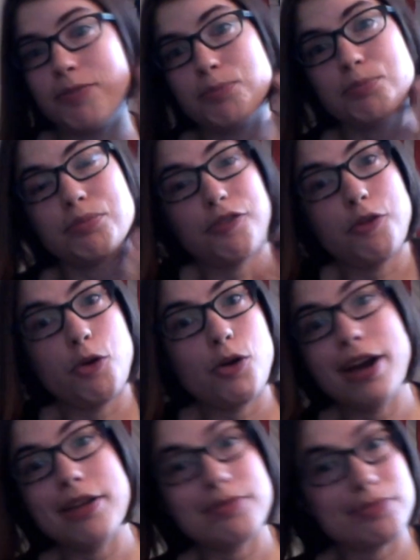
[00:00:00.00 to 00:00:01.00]
Before
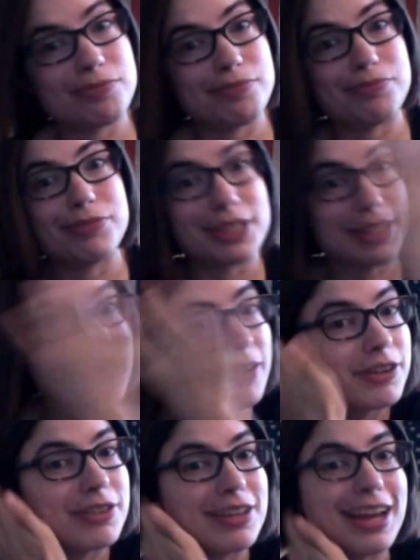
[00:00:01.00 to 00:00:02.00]
I
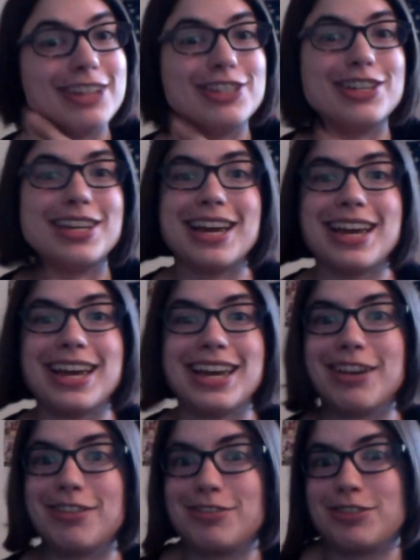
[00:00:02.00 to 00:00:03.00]
discovered the IGDA
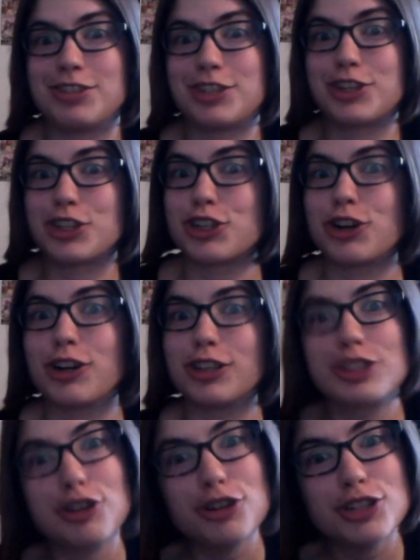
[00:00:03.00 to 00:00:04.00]
and just started
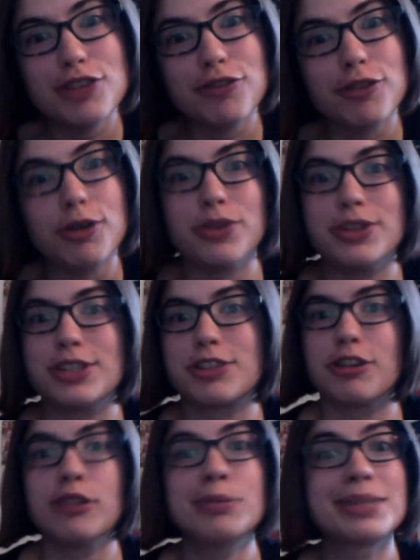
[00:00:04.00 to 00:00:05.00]
searching for all these
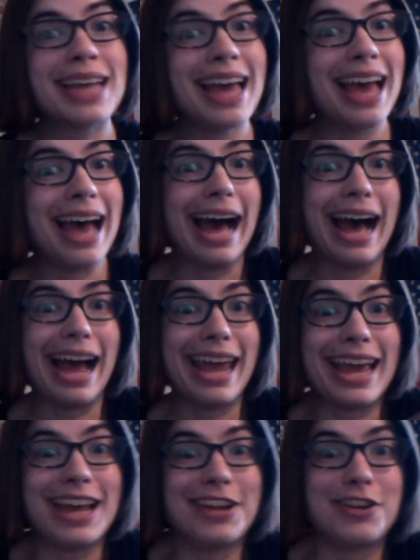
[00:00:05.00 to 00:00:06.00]
groups, I
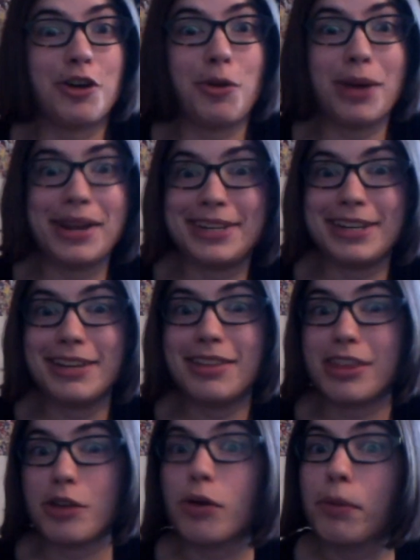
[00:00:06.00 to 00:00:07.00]
had no idea
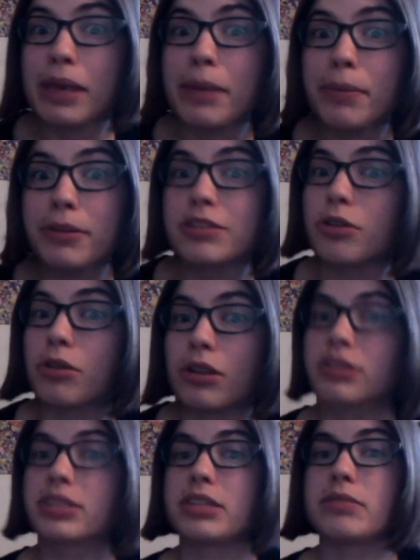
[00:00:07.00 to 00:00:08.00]
that there were people so
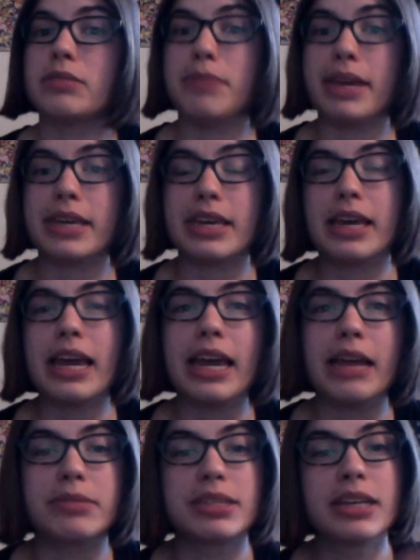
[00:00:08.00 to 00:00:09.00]
close to me making
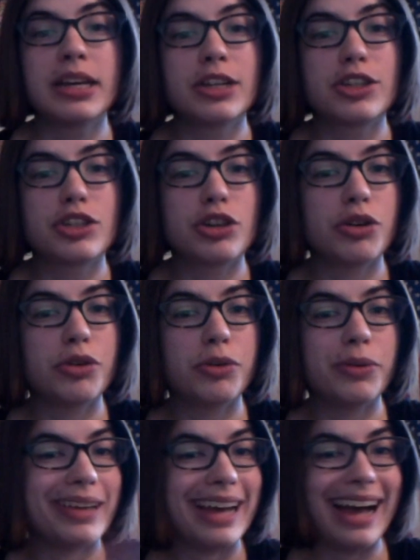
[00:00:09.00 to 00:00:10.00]
games.
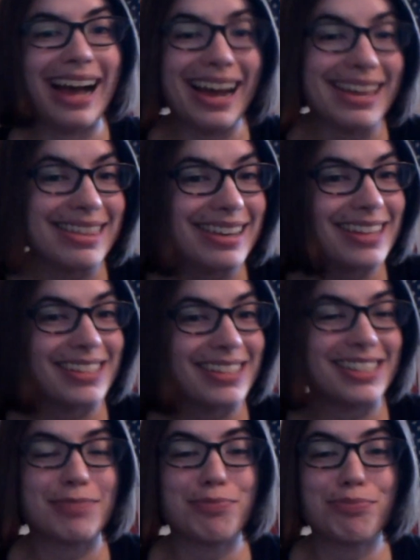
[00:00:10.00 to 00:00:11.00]
So I think it's
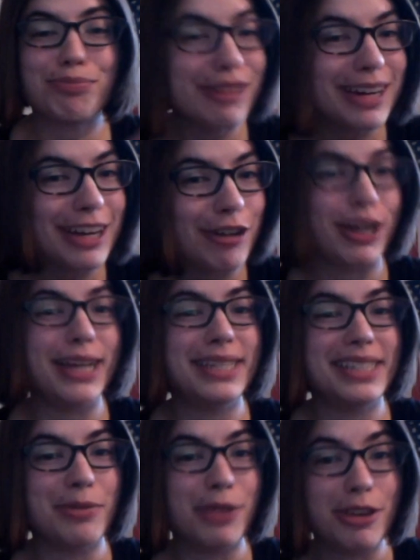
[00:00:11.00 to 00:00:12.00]
just pretty
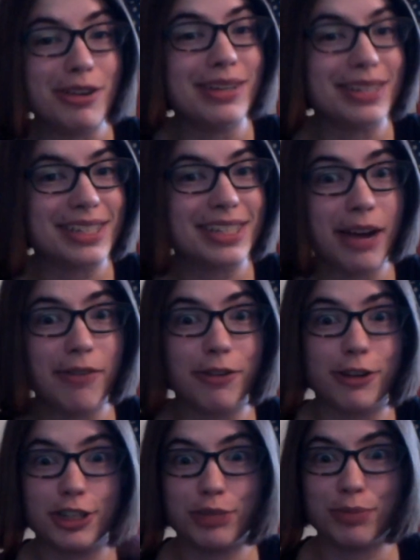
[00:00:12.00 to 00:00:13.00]
crazy what you can discover
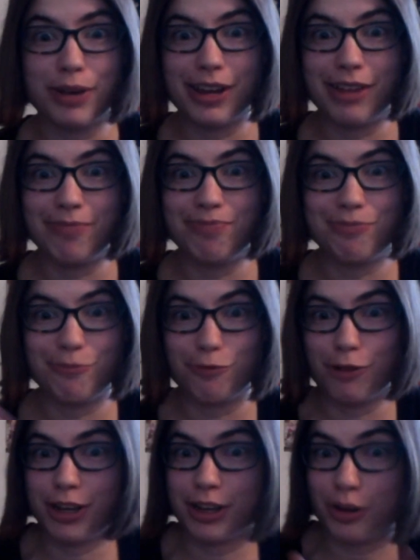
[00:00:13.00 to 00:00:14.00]
just by
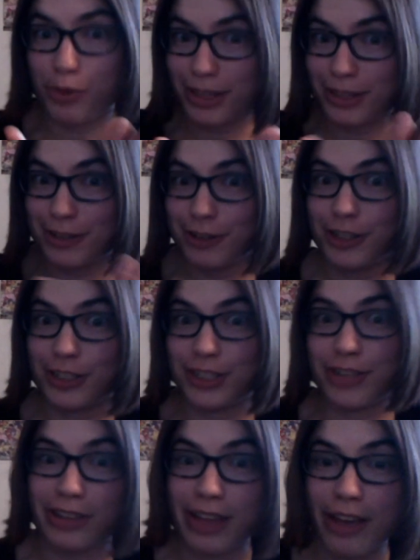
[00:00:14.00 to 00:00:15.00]
running a quick search on
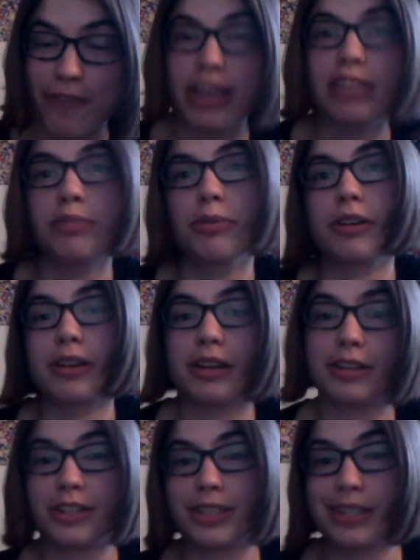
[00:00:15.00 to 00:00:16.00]
something like Facebook,
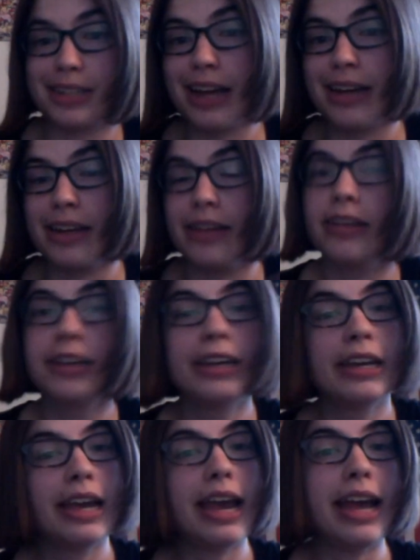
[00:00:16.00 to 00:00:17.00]
just as I did.
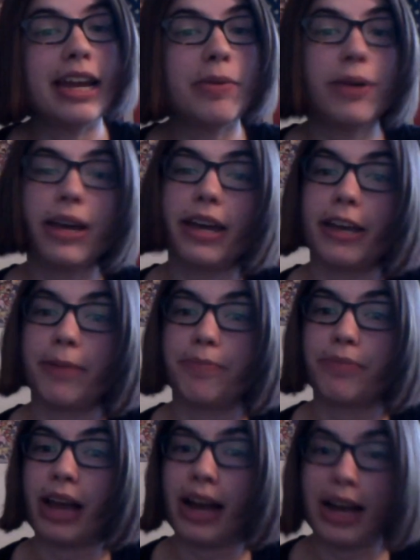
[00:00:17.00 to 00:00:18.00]
Anyway,
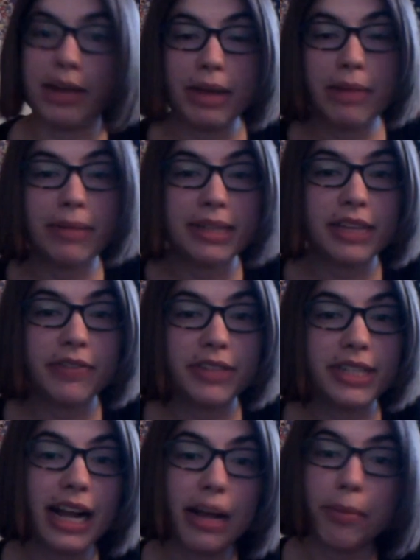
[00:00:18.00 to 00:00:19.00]
I made myself a
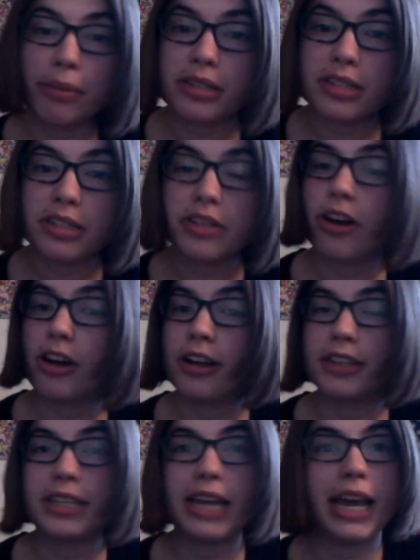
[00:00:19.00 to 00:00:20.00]
stack of business
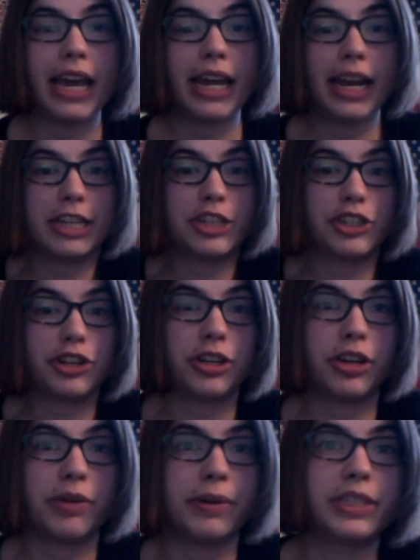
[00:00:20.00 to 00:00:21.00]
cards and I just
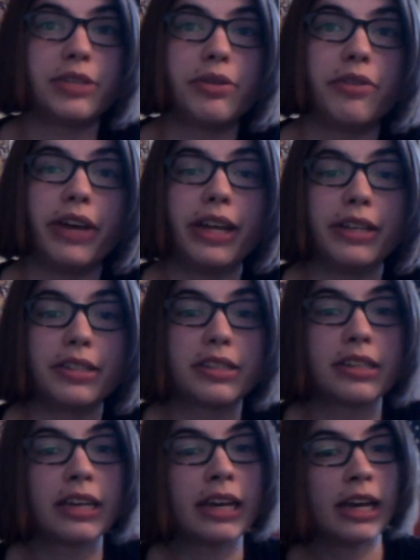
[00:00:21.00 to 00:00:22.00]
started going to
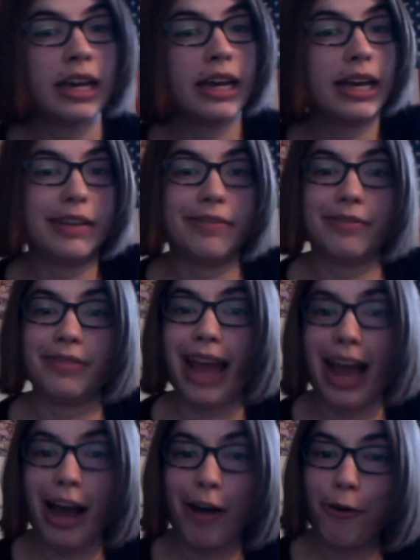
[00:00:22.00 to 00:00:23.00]
events.
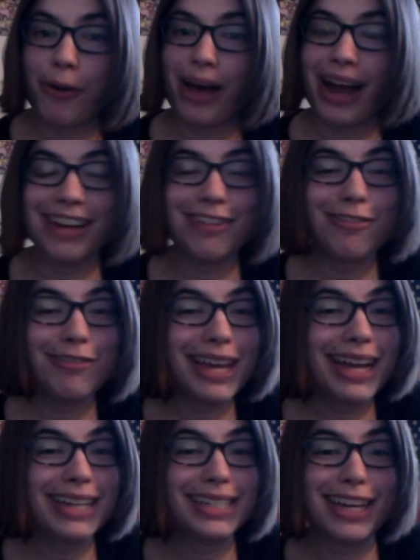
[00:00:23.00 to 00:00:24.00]
Now, I know
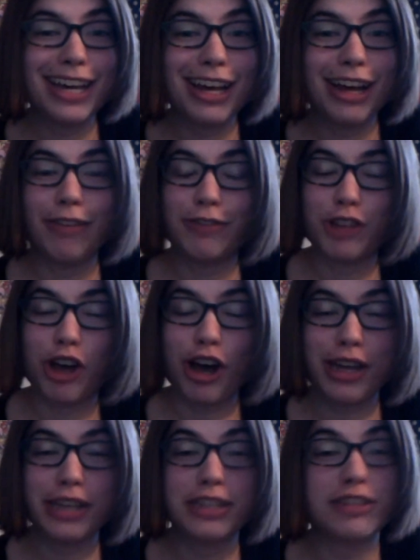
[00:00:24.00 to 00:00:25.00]
the idea of
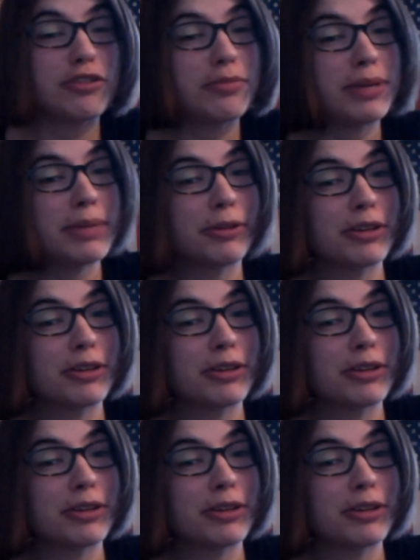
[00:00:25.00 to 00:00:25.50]
talking to new people